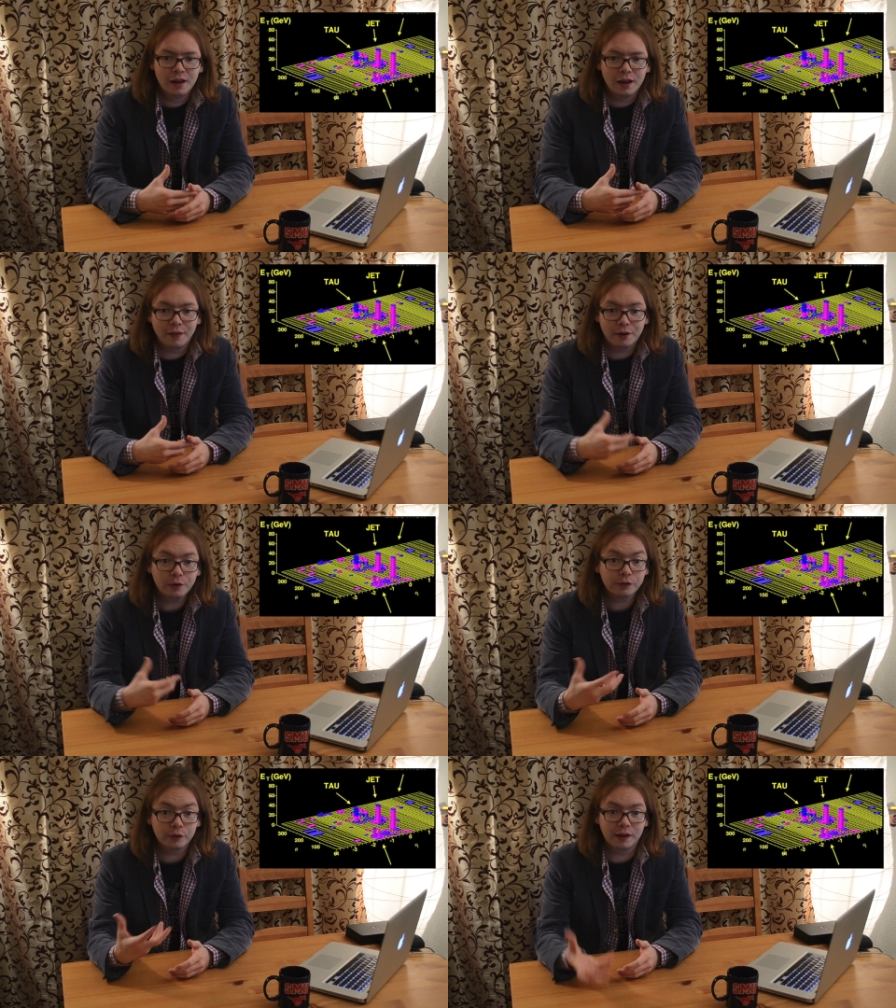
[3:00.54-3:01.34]
and that
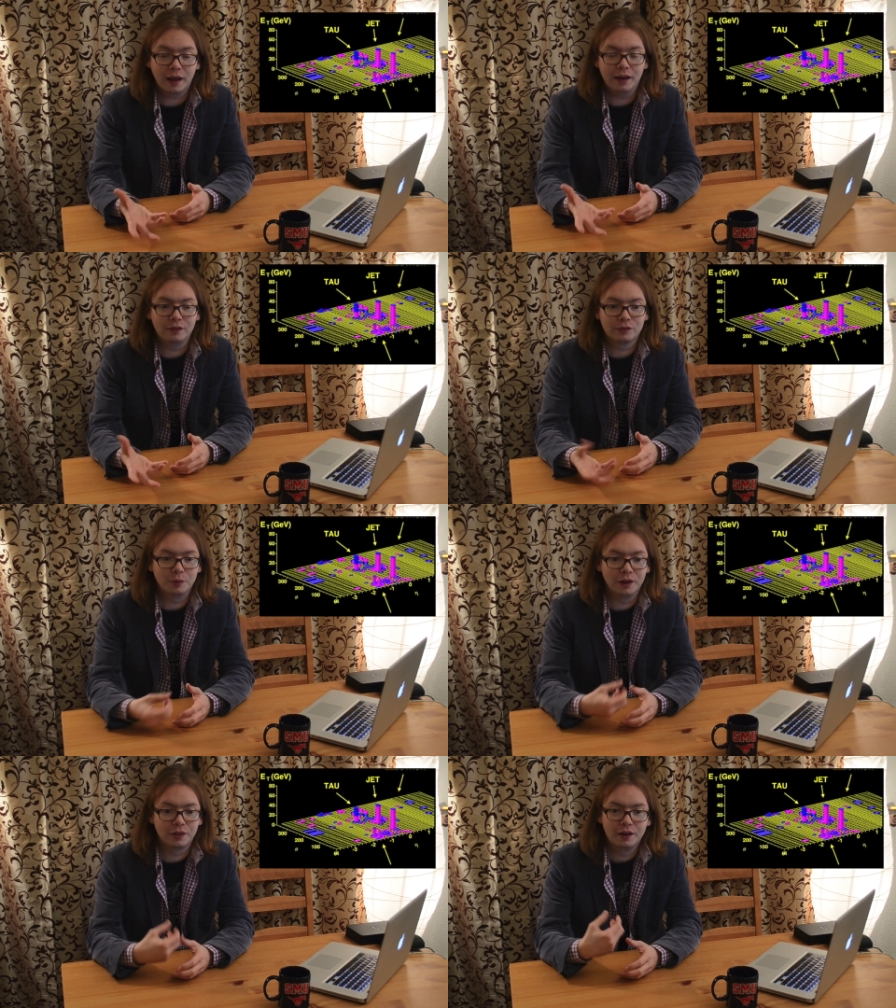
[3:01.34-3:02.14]
also decays
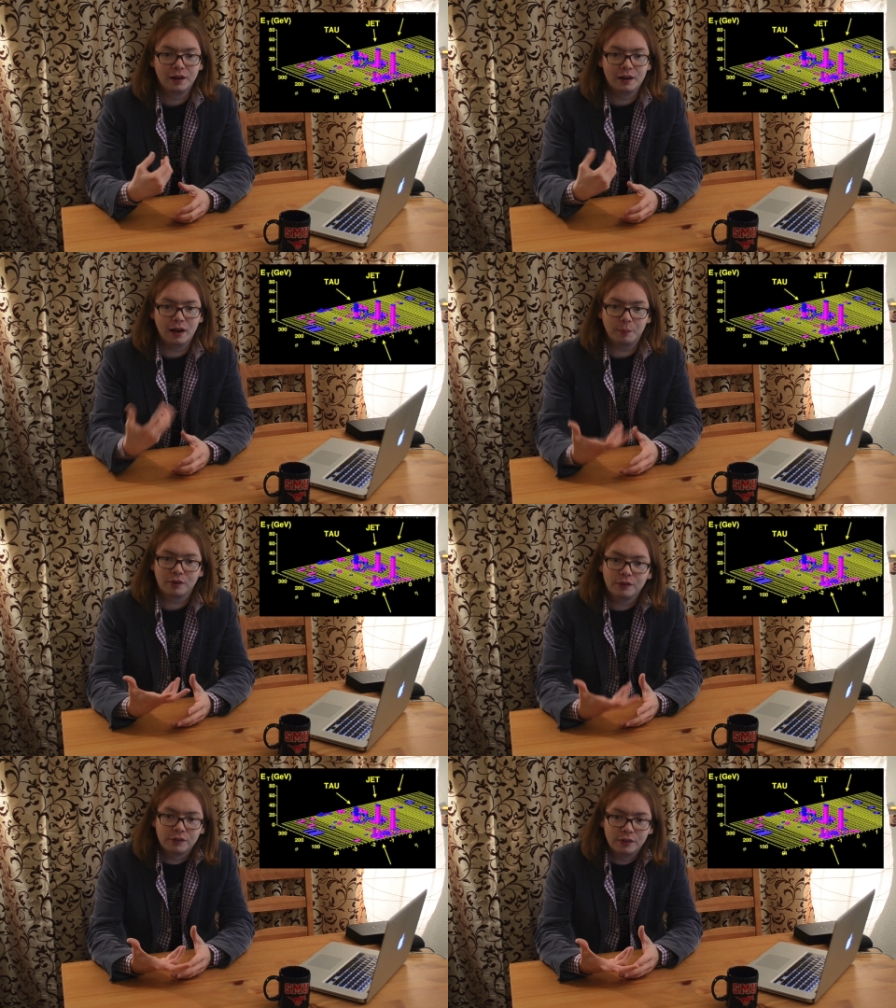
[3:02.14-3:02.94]
with
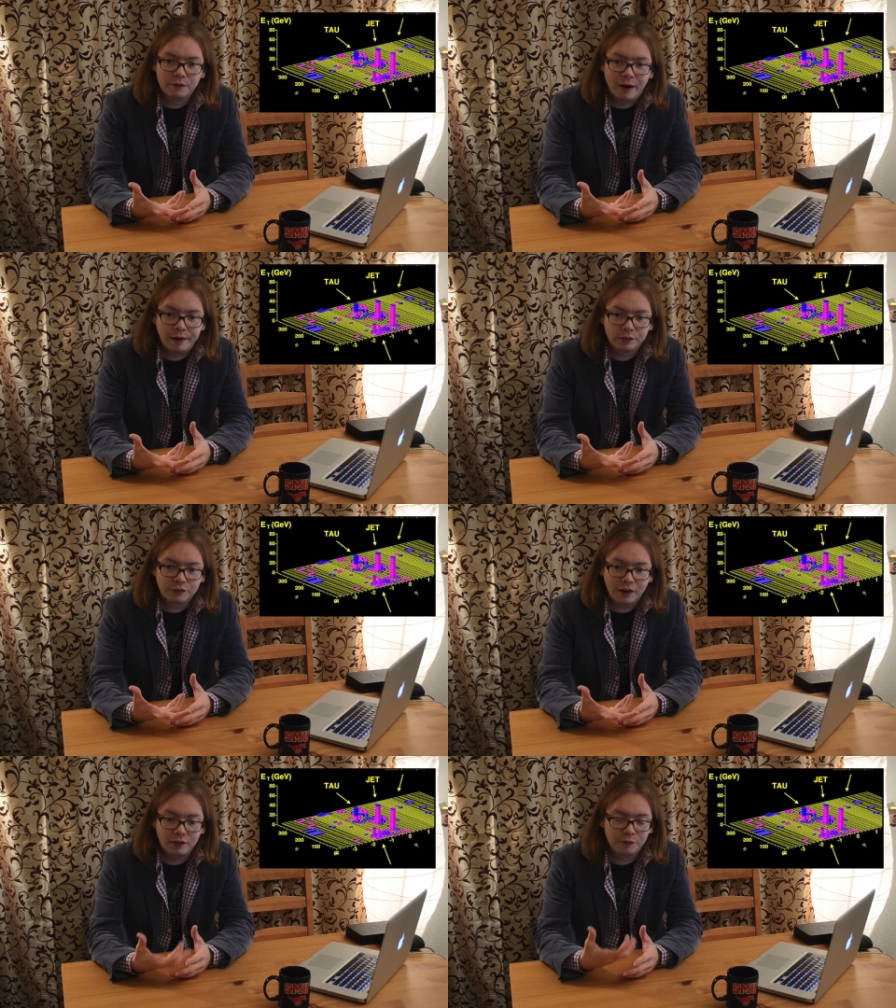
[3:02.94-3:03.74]
leptons in the final
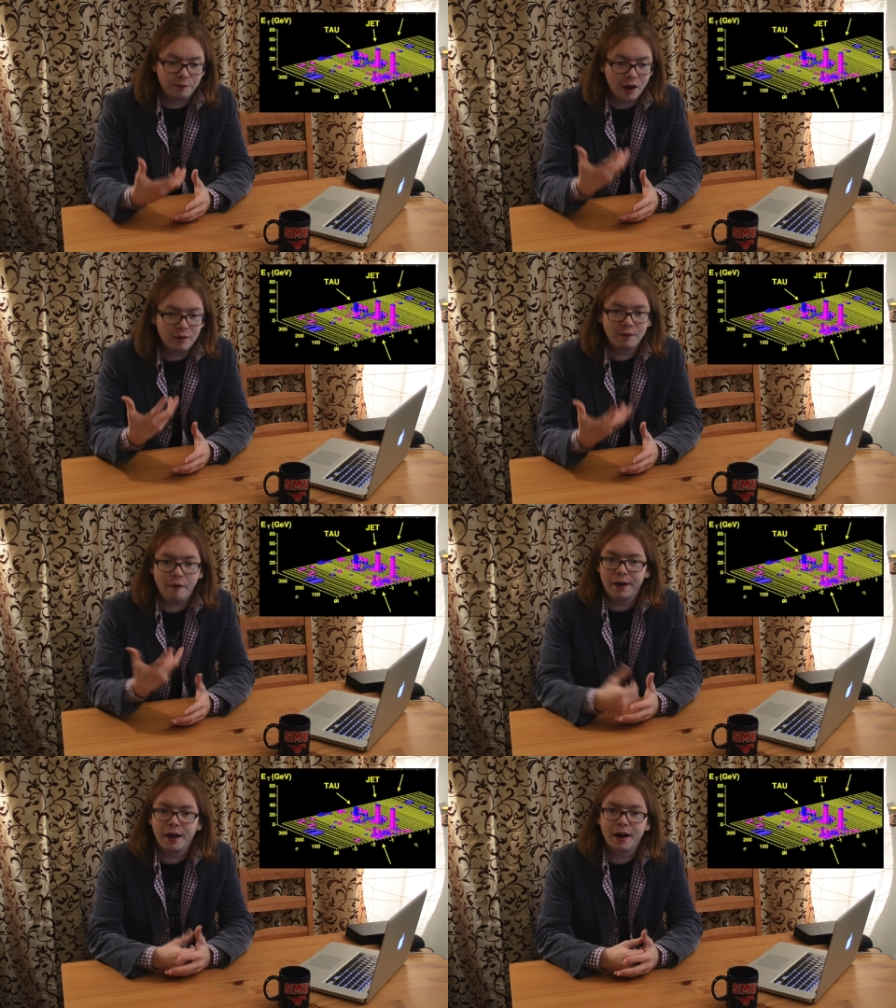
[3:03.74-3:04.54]
state, very,
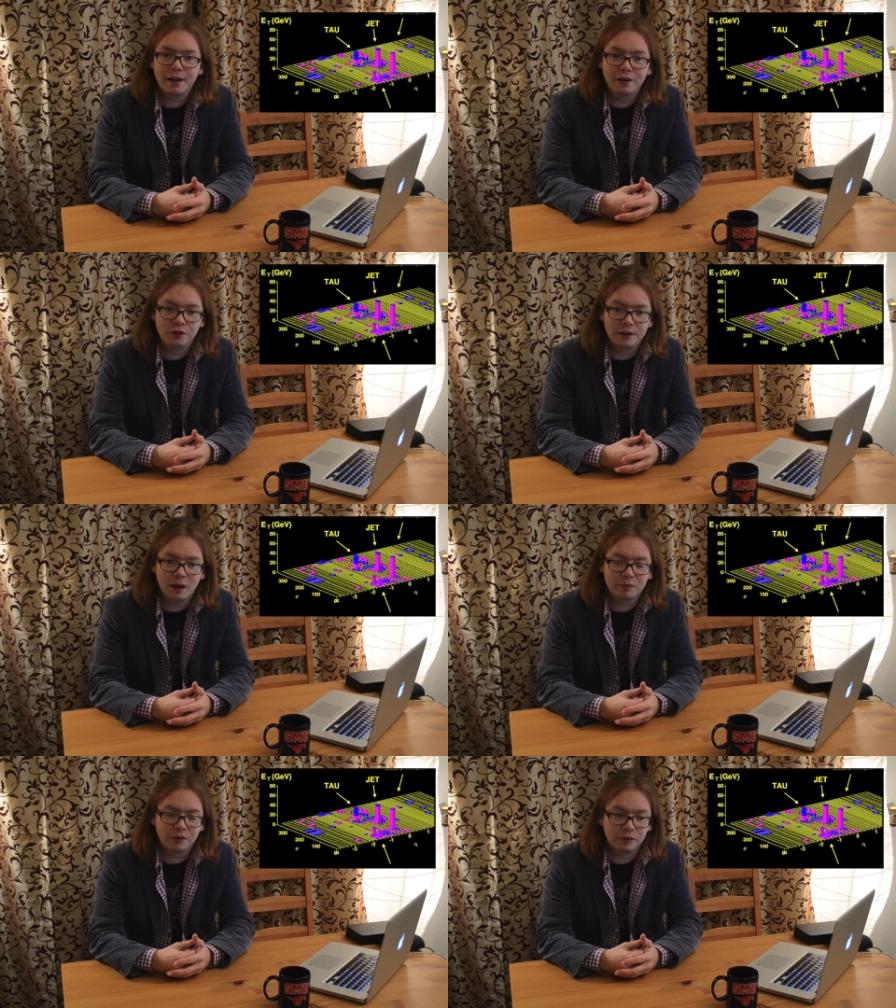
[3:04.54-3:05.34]
very high energy
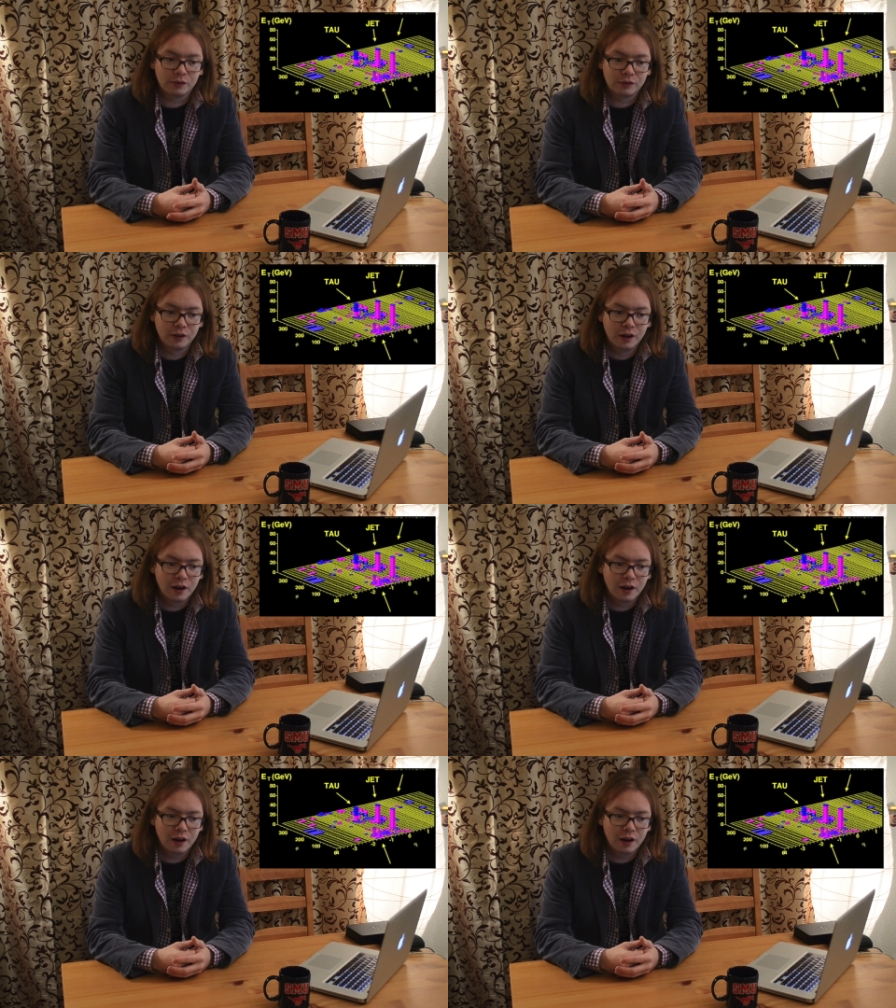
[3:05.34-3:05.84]
leptons.